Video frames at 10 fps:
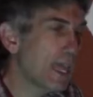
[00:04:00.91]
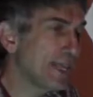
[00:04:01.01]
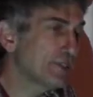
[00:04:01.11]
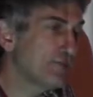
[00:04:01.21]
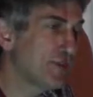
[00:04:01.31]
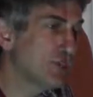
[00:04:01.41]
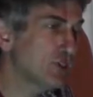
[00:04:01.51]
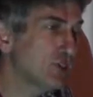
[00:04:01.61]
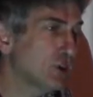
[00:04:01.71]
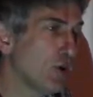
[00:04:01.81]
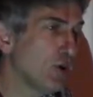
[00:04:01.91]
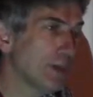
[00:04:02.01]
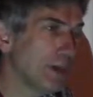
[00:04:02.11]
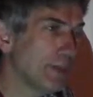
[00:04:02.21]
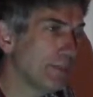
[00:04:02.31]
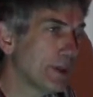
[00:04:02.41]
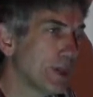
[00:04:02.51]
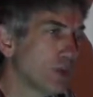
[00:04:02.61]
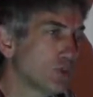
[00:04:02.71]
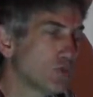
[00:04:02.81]
His vision told him
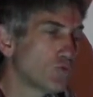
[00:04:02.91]
to